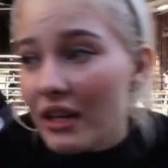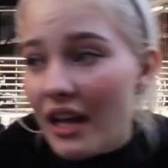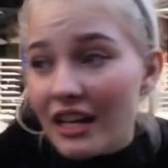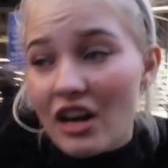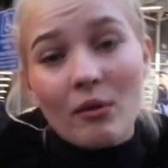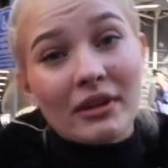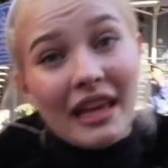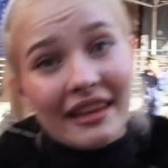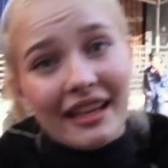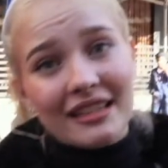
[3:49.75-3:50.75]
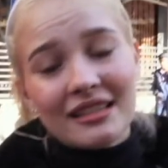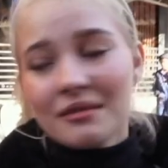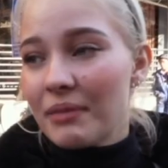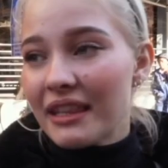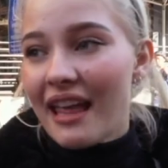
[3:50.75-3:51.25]
I don't know what that thing is.
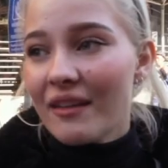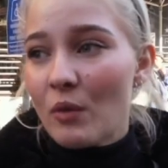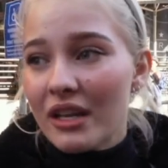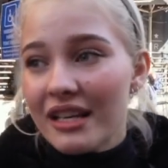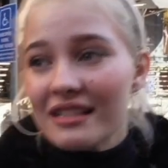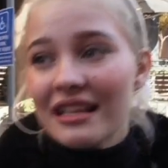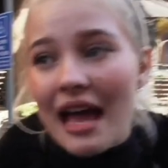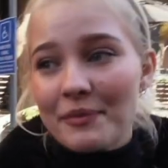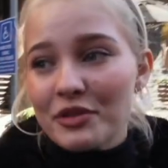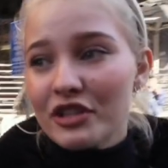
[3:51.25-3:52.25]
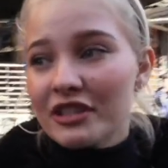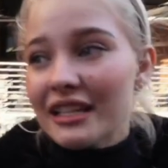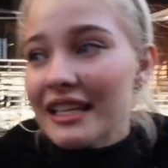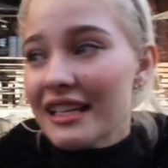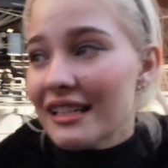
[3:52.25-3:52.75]
But that one is
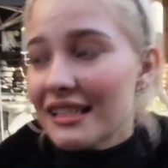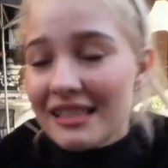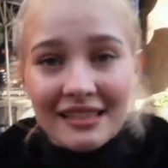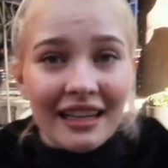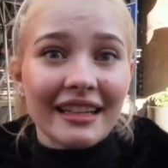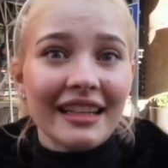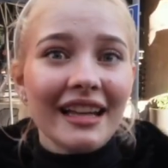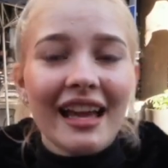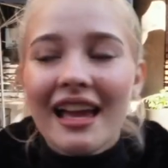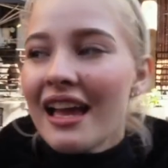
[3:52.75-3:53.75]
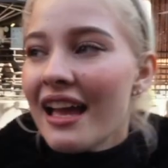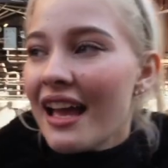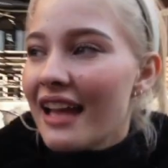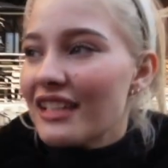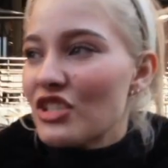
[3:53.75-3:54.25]
absolutely stunning.
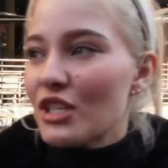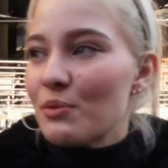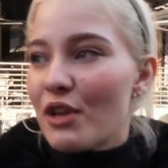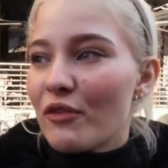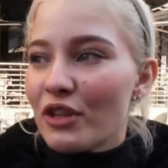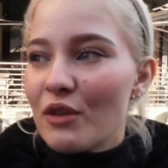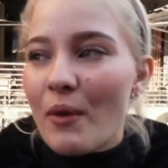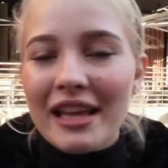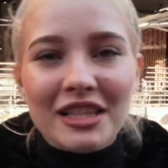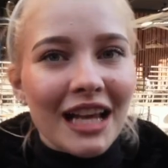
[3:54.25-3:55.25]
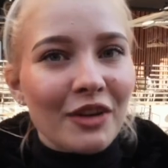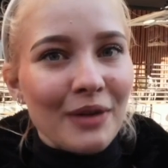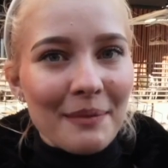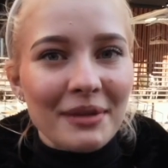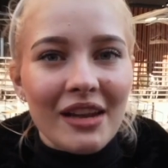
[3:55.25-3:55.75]
It's just beautiful, the way it's like
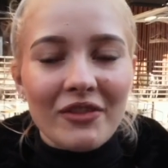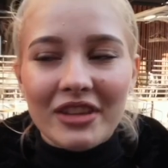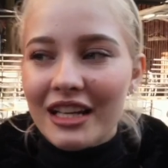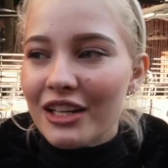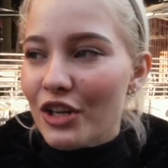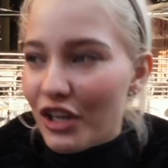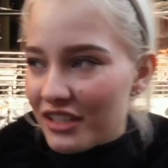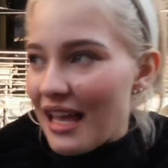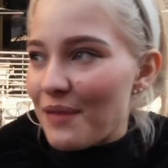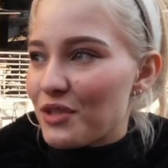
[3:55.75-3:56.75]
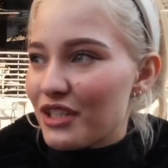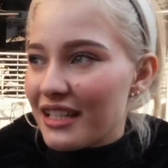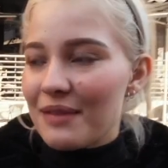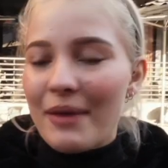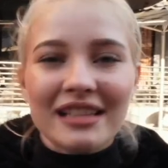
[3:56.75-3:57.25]
wrapped and everything looks absolutely
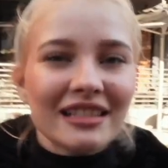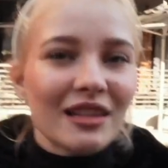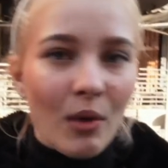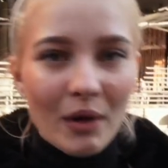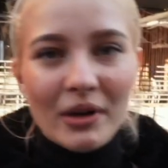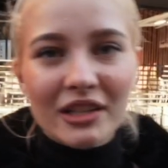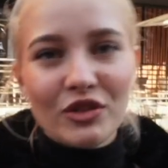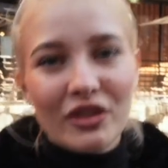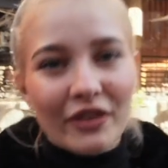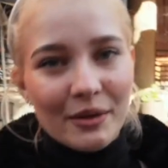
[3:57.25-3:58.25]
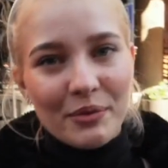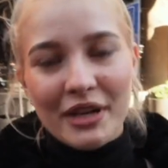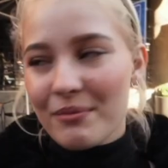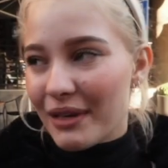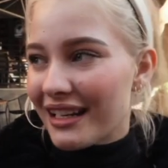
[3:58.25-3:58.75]
amazing. The white one is also very pretty,
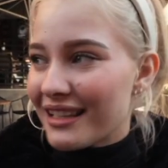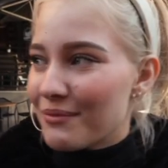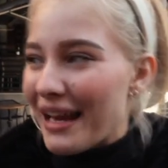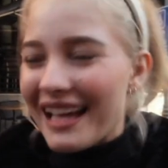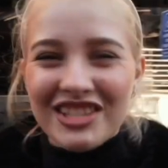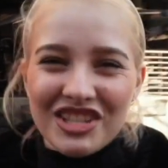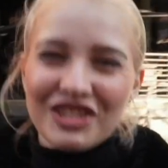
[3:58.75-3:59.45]
but like the black just